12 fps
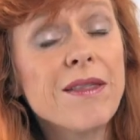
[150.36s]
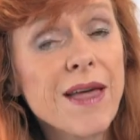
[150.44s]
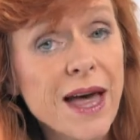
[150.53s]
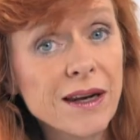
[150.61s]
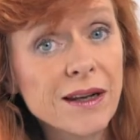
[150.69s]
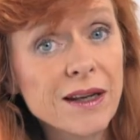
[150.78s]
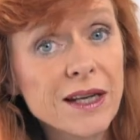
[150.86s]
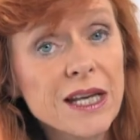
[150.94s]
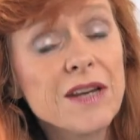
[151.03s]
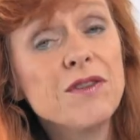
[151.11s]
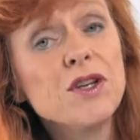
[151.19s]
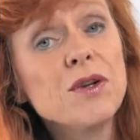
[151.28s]
Then,
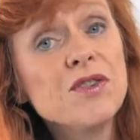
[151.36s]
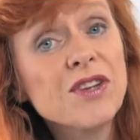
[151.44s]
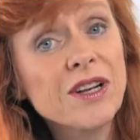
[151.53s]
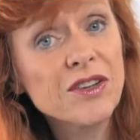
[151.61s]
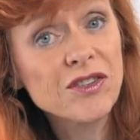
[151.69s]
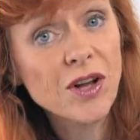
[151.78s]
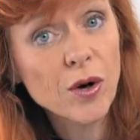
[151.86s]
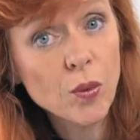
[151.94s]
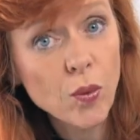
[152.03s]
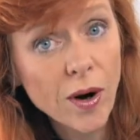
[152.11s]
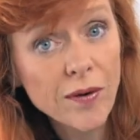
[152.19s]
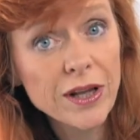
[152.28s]
if you do suddenly
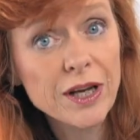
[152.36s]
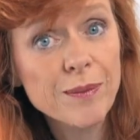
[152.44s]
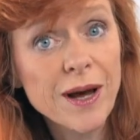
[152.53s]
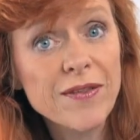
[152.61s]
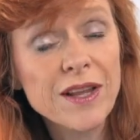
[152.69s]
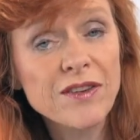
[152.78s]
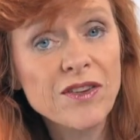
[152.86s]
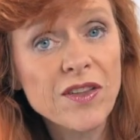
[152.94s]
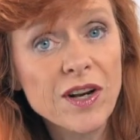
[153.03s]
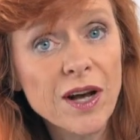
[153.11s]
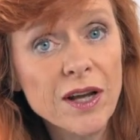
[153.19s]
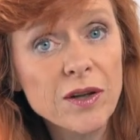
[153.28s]
start worrying about things
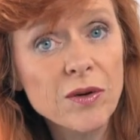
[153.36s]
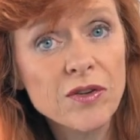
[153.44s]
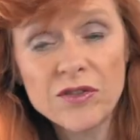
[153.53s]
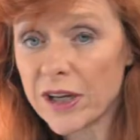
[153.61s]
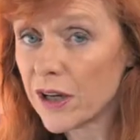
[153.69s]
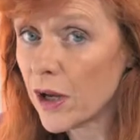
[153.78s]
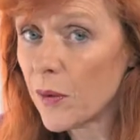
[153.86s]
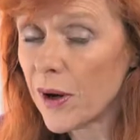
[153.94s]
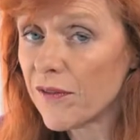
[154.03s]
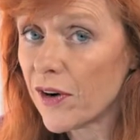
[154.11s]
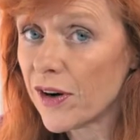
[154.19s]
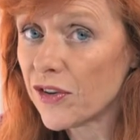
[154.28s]
in the night, you can say, no,
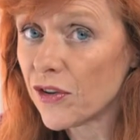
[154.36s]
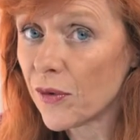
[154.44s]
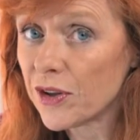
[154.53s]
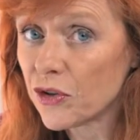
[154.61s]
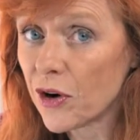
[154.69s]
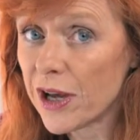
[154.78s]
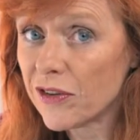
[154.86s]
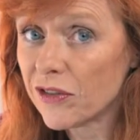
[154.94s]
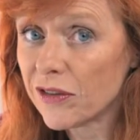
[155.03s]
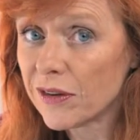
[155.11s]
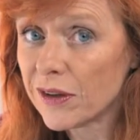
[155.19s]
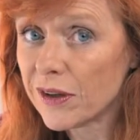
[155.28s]
I'm very sorry,
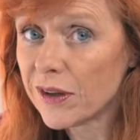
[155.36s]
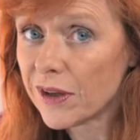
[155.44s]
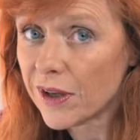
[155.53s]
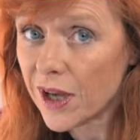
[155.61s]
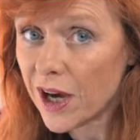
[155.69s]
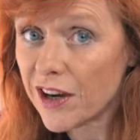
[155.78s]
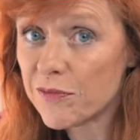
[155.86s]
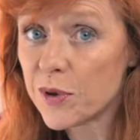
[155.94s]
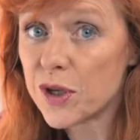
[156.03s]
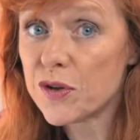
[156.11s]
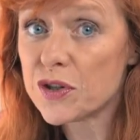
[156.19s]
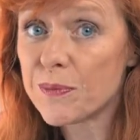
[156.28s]
stress. I've
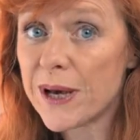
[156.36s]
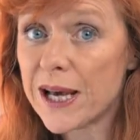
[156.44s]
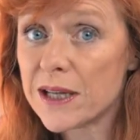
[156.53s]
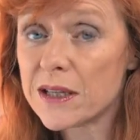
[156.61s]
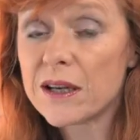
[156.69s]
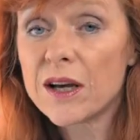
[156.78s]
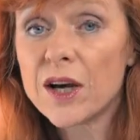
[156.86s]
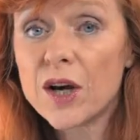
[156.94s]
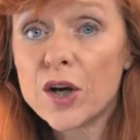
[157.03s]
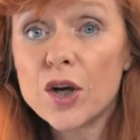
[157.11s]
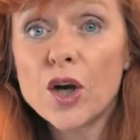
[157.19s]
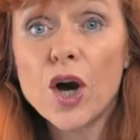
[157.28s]
put you to bed.
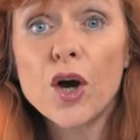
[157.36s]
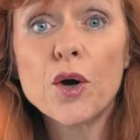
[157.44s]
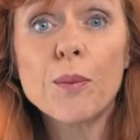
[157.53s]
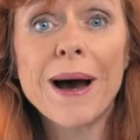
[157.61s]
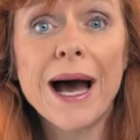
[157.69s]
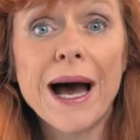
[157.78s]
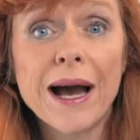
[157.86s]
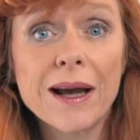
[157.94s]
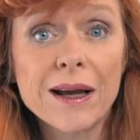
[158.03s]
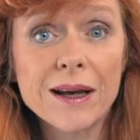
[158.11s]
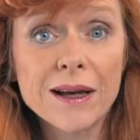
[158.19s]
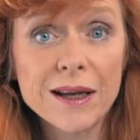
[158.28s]
Go
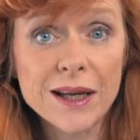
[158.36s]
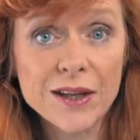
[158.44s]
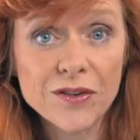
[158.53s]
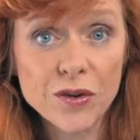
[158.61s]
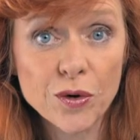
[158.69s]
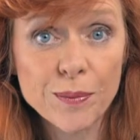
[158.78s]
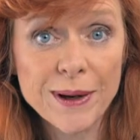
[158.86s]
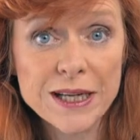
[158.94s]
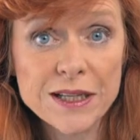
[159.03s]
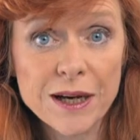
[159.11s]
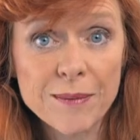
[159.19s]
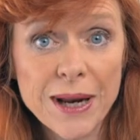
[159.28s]
back. It's your
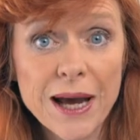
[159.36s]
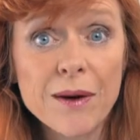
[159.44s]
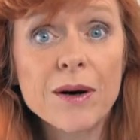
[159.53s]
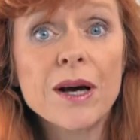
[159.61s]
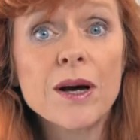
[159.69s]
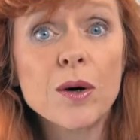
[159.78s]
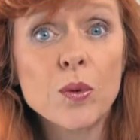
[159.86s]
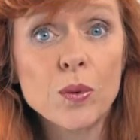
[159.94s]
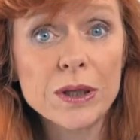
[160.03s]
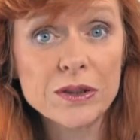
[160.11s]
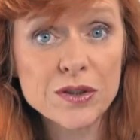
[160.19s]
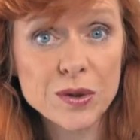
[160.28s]
bedtime now.
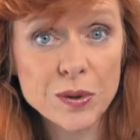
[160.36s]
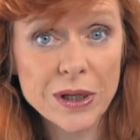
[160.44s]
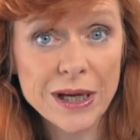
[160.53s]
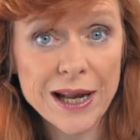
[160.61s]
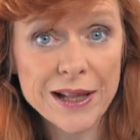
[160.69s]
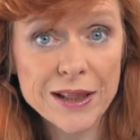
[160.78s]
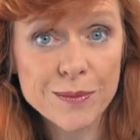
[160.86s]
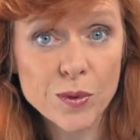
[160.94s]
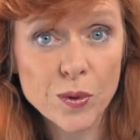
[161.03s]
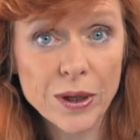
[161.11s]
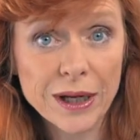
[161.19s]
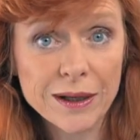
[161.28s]
We'll talk again in the
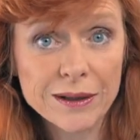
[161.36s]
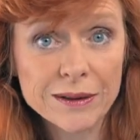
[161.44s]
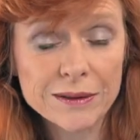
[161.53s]
morning.